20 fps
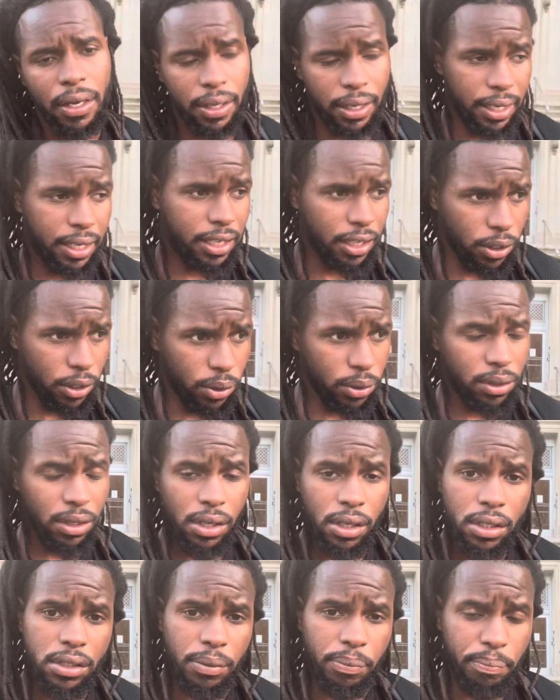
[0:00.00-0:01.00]
and killed
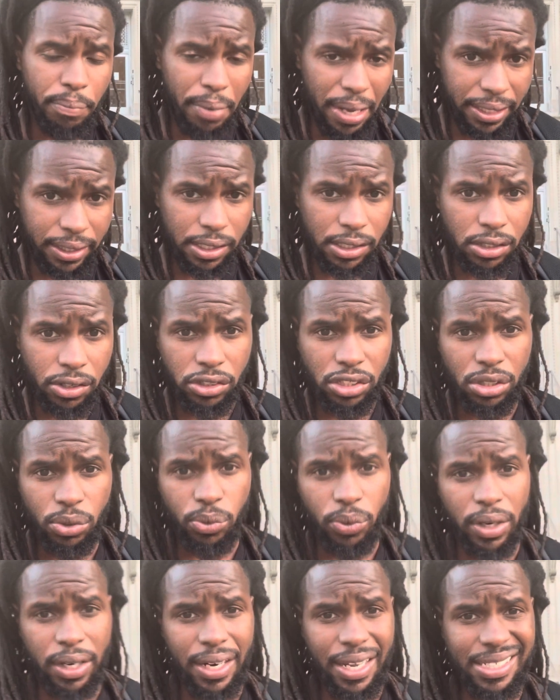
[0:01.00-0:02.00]
to make this country
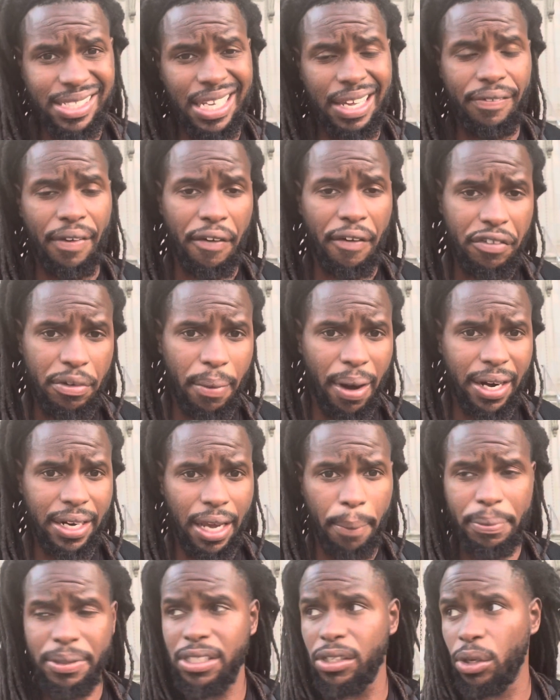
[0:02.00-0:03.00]
what it is and give everybody
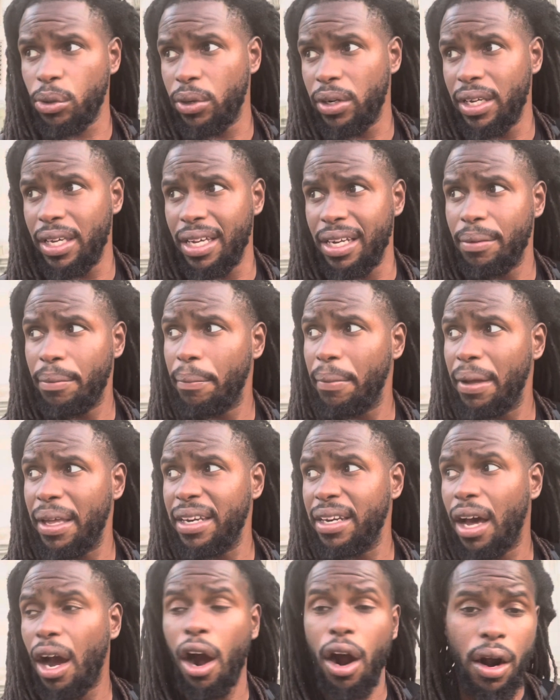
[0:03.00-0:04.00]
opportunity. And,
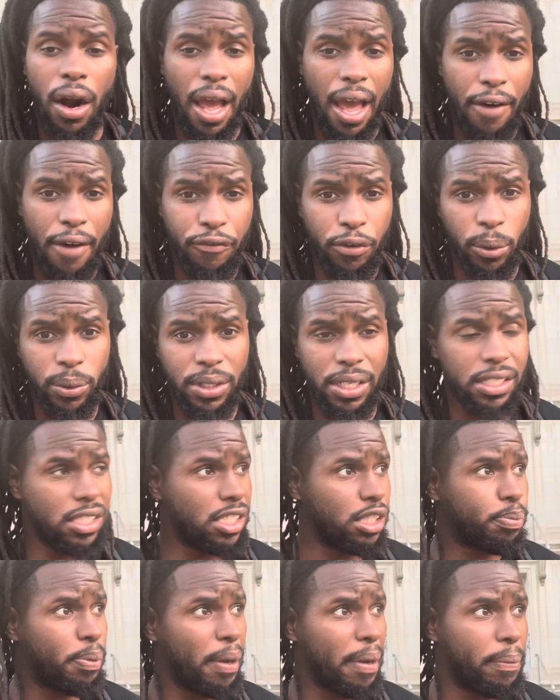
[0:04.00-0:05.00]
and our
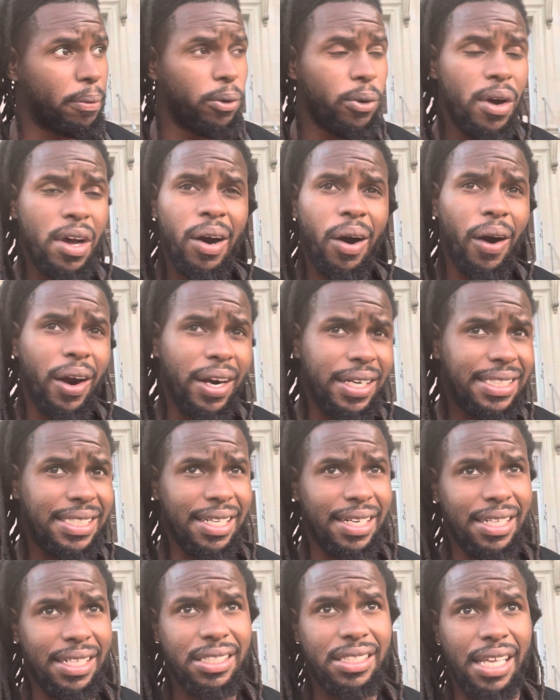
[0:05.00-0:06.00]
Afro-Indigenous people, our
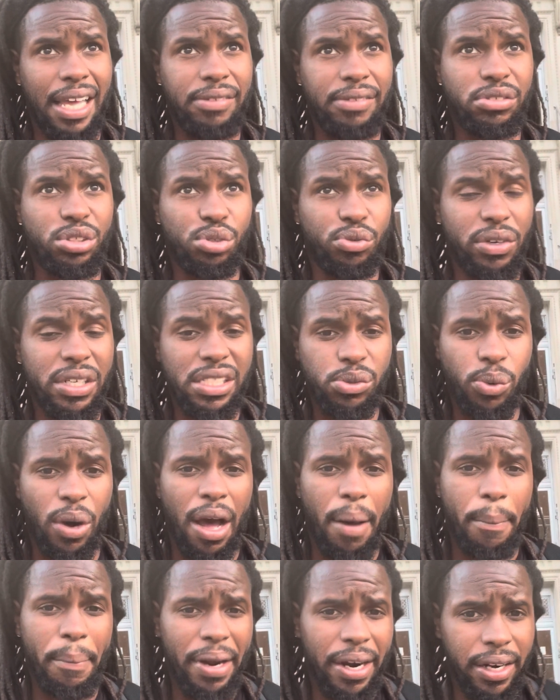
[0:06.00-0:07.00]
descendants of slaves, the reason
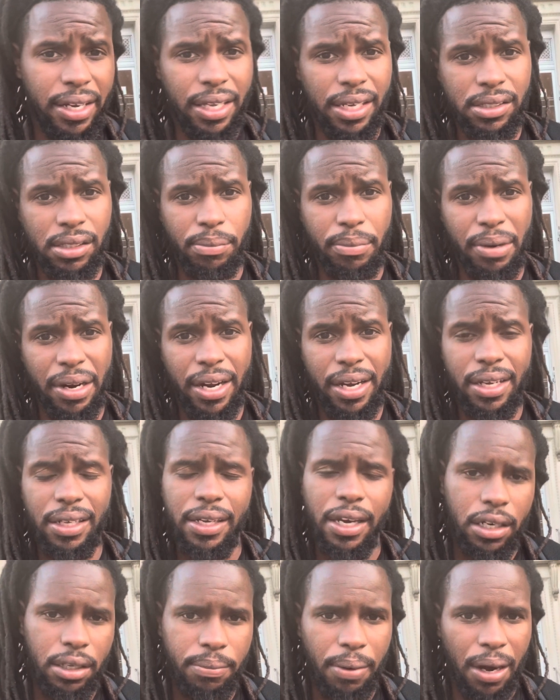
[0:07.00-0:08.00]
why America is American.
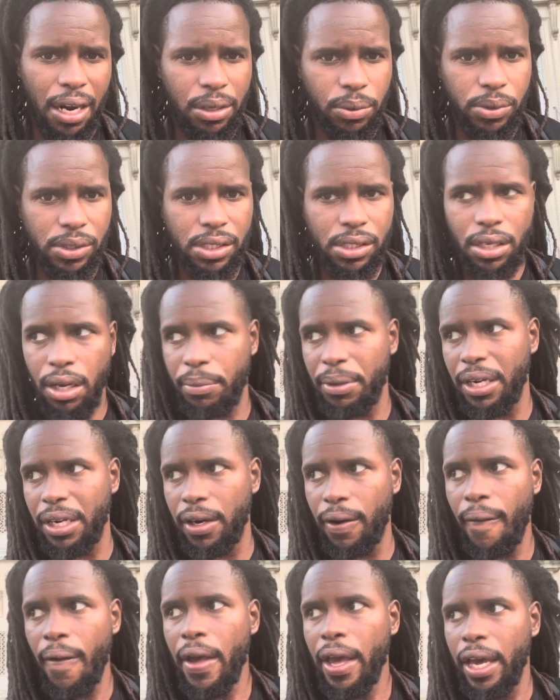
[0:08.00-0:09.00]
Anybody wants to come
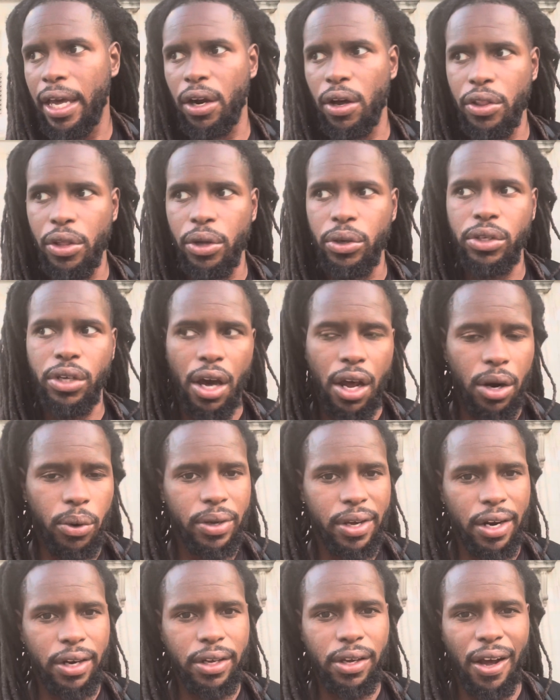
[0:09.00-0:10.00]
here. And although y'all don't
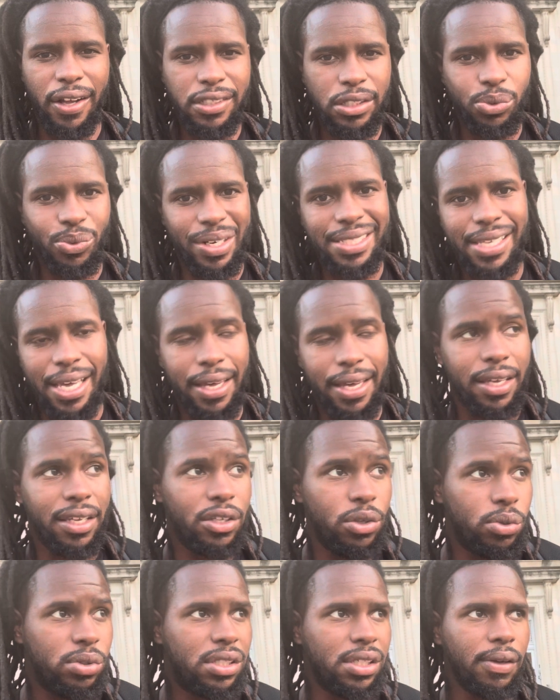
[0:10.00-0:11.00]
care, y'all just want to take and
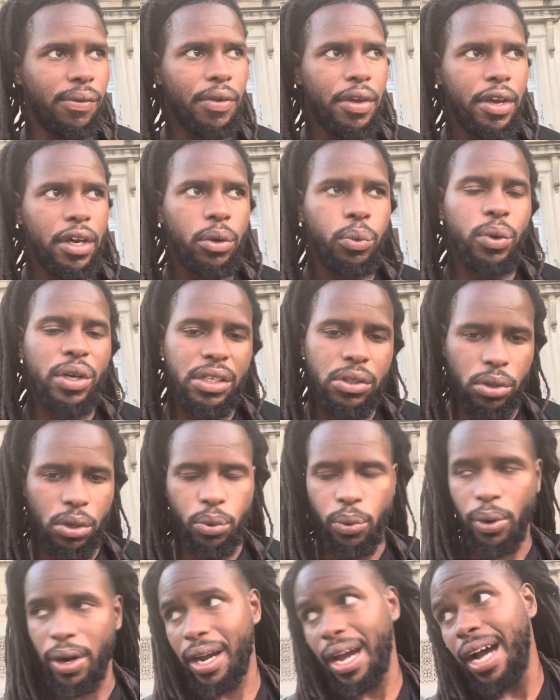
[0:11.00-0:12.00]
use it. We do the
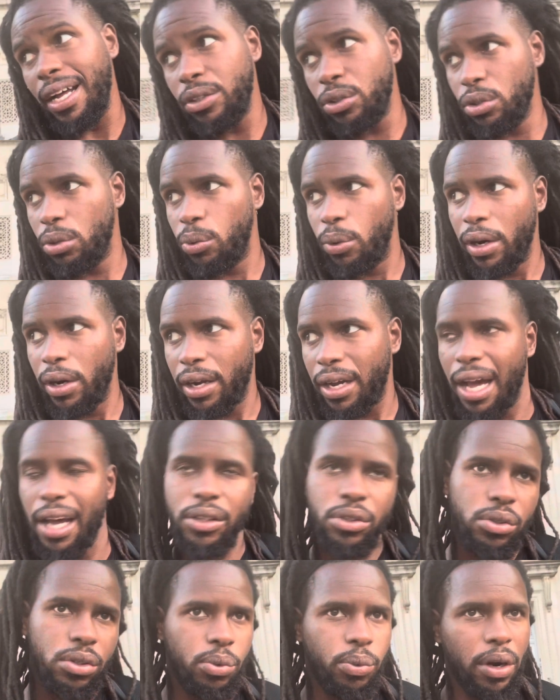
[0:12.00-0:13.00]
work. I do the work. I'll
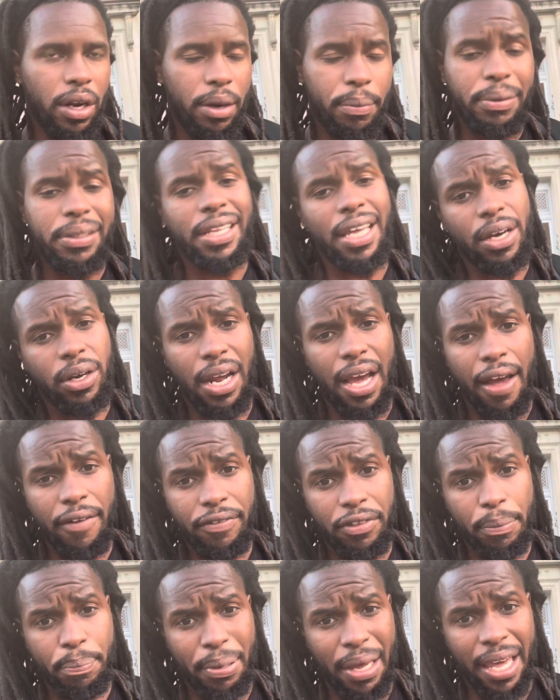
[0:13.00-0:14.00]
do the work. But they're gonna have
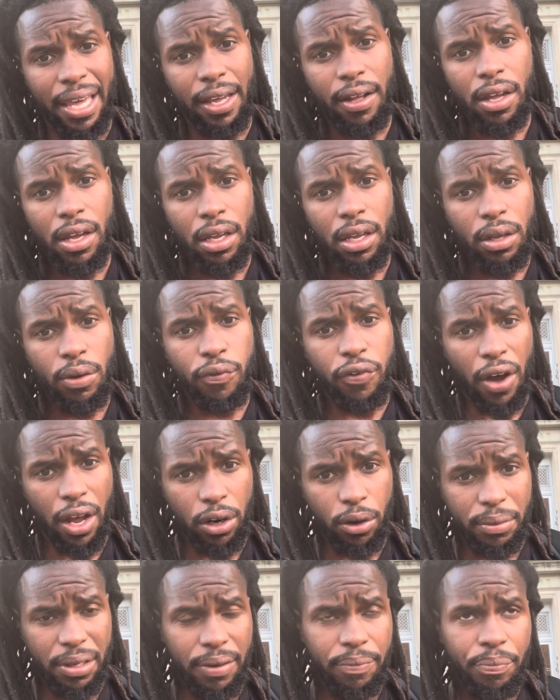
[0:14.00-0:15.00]
to pay. You
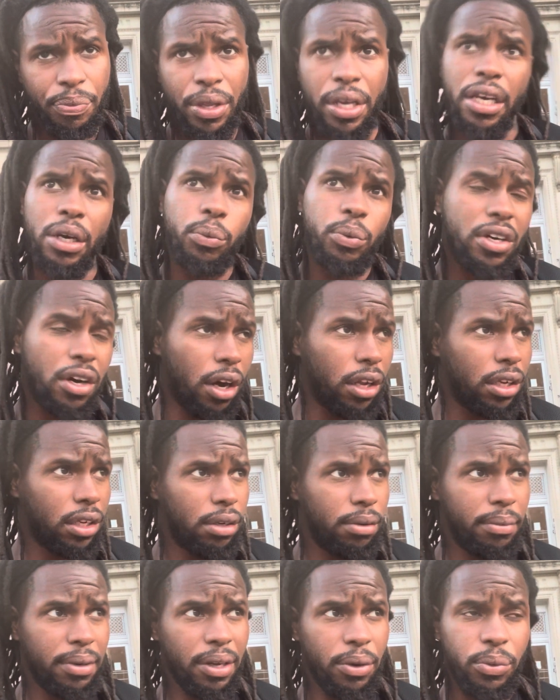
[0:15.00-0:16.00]
follow me? And we
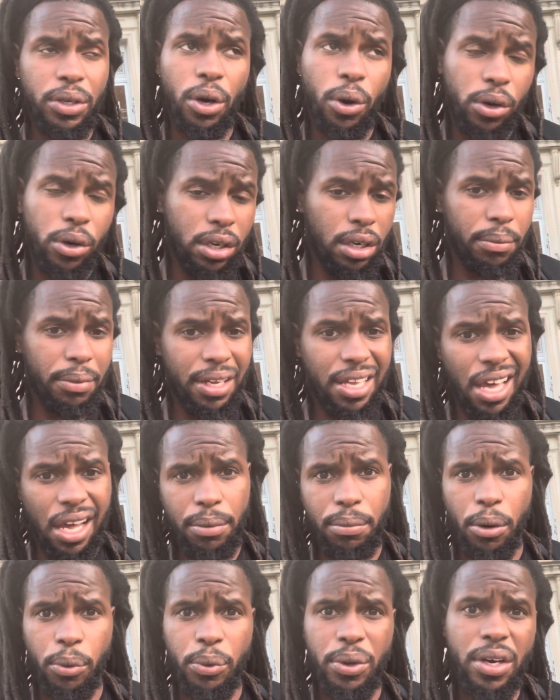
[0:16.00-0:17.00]
calling them, we holding them accountable. We